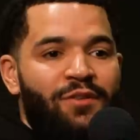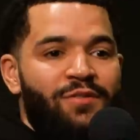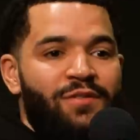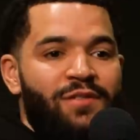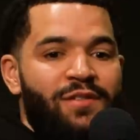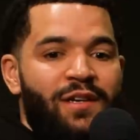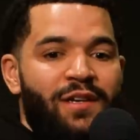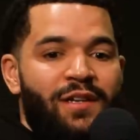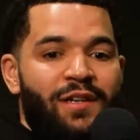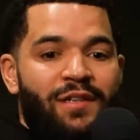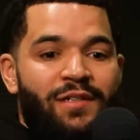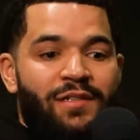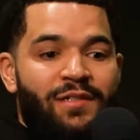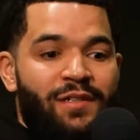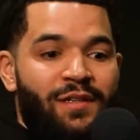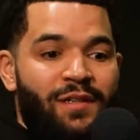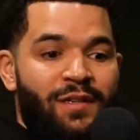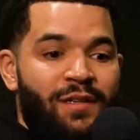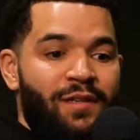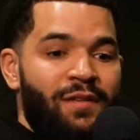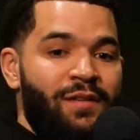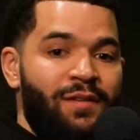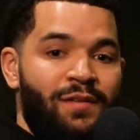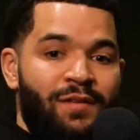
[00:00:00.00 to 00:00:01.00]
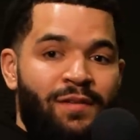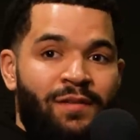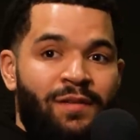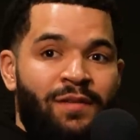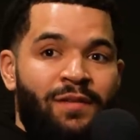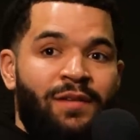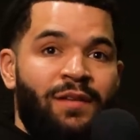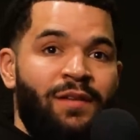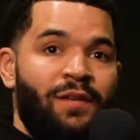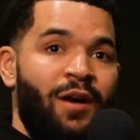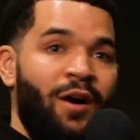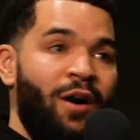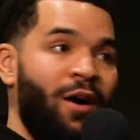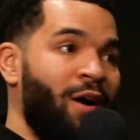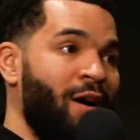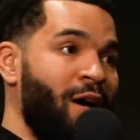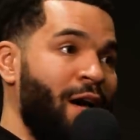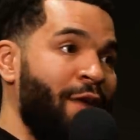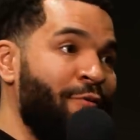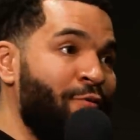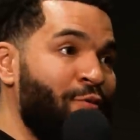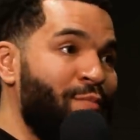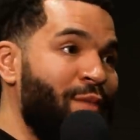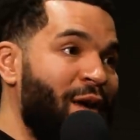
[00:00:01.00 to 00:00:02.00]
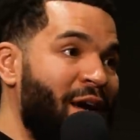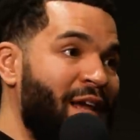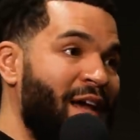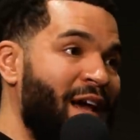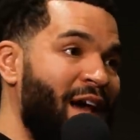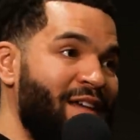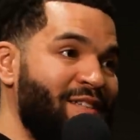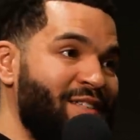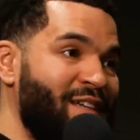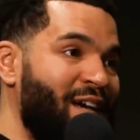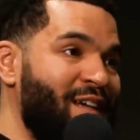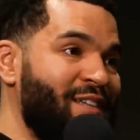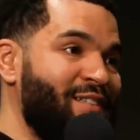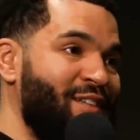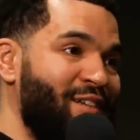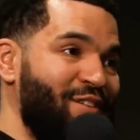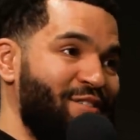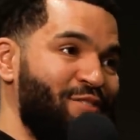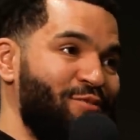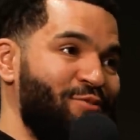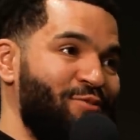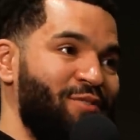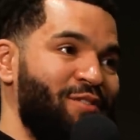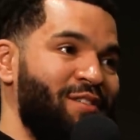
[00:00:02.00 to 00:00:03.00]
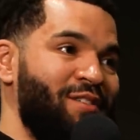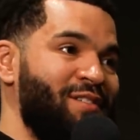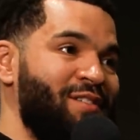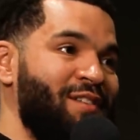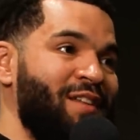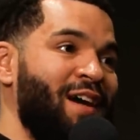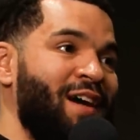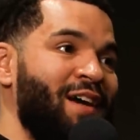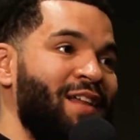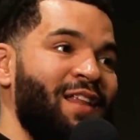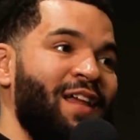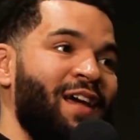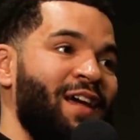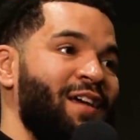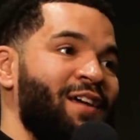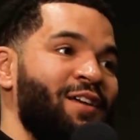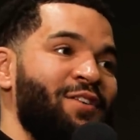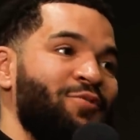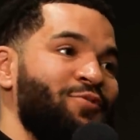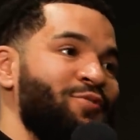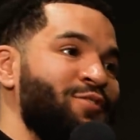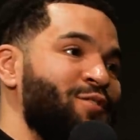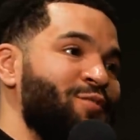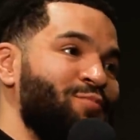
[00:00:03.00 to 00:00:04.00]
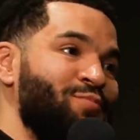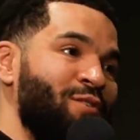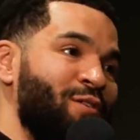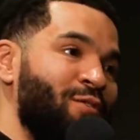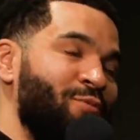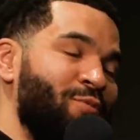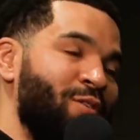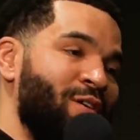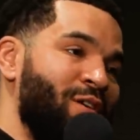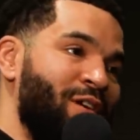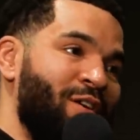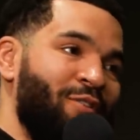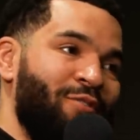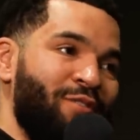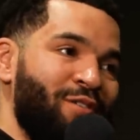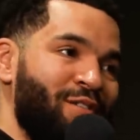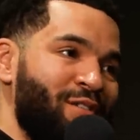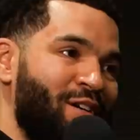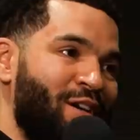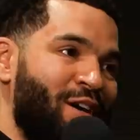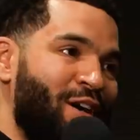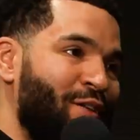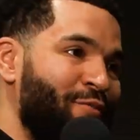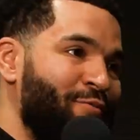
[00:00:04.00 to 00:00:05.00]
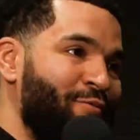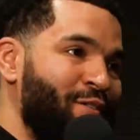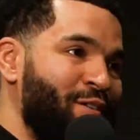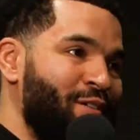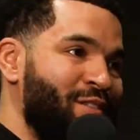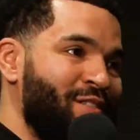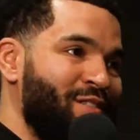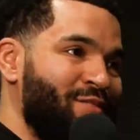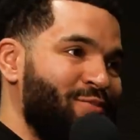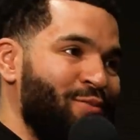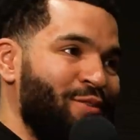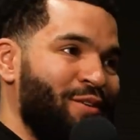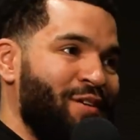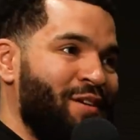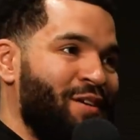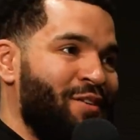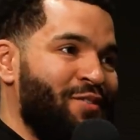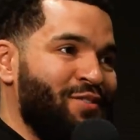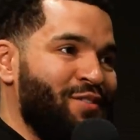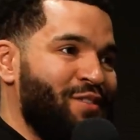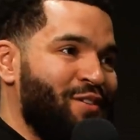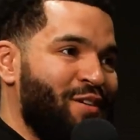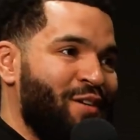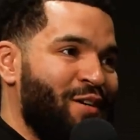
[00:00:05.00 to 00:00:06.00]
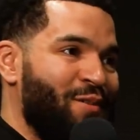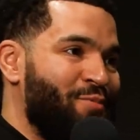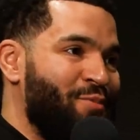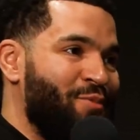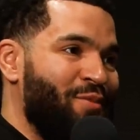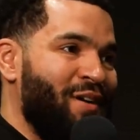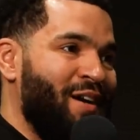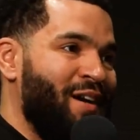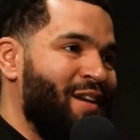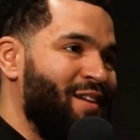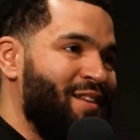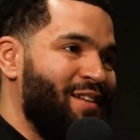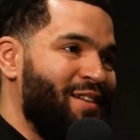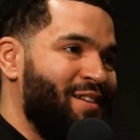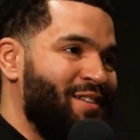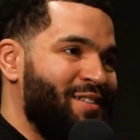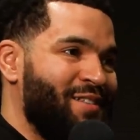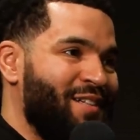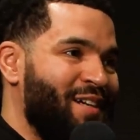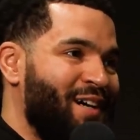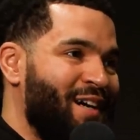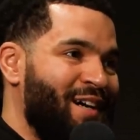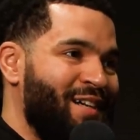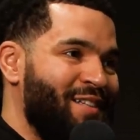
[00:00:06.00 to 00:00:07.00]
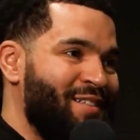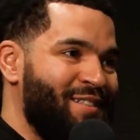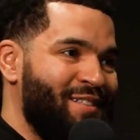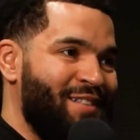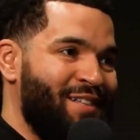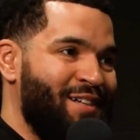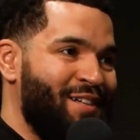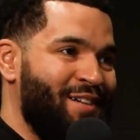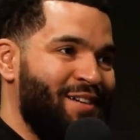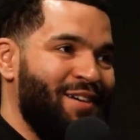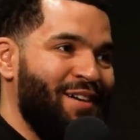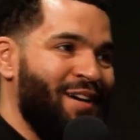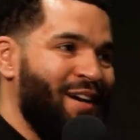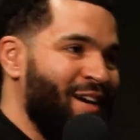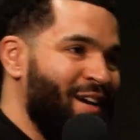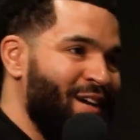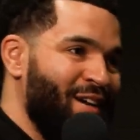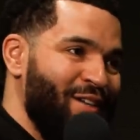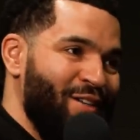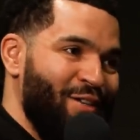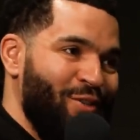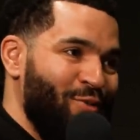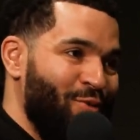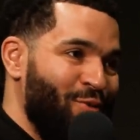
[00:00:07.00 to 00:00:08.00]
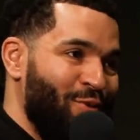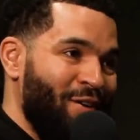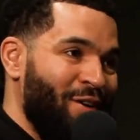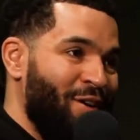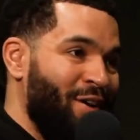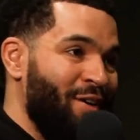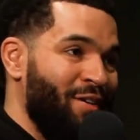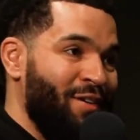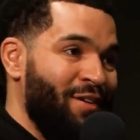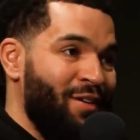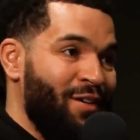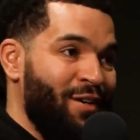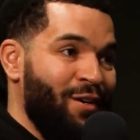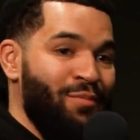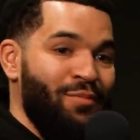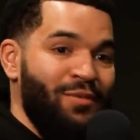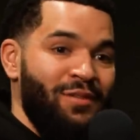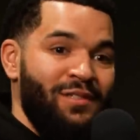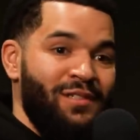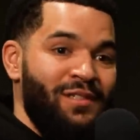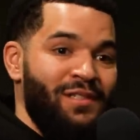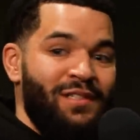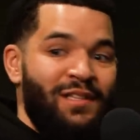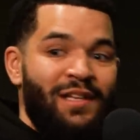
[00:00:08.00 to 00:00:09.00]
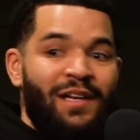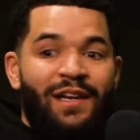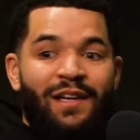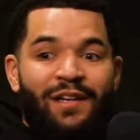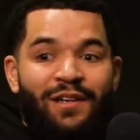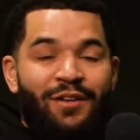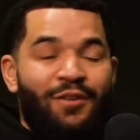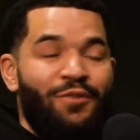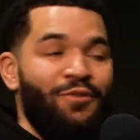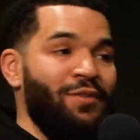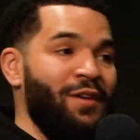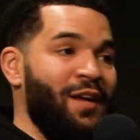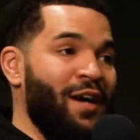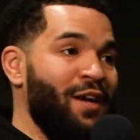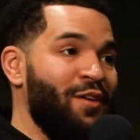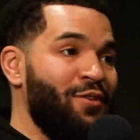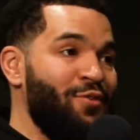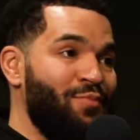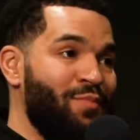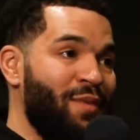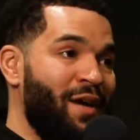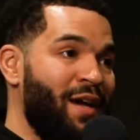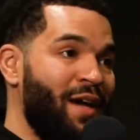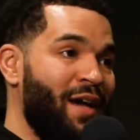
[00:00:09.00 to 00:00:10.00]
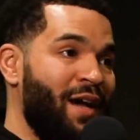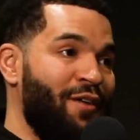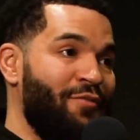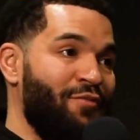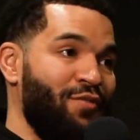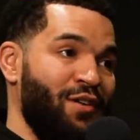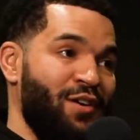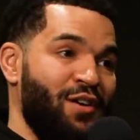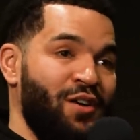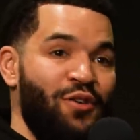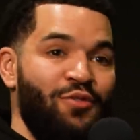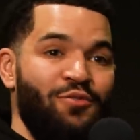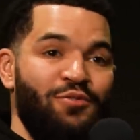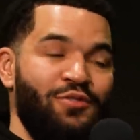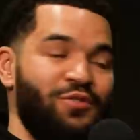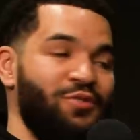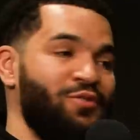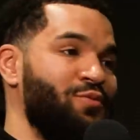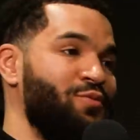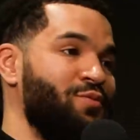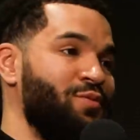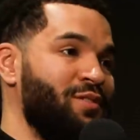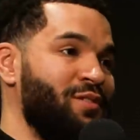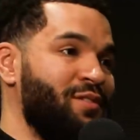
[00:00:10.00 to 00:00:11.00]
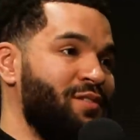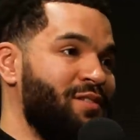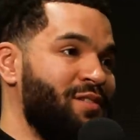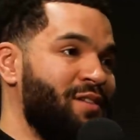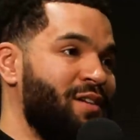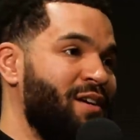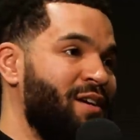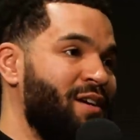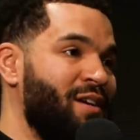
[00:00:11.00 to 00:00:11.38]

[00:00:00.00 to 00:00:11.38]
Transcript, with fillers: you said, it's it, all everybody has access to it. It's not like it used to be where there was an office where there was a couple analytics guys in there doing all the numbers. It's like no, now you might have a coach who was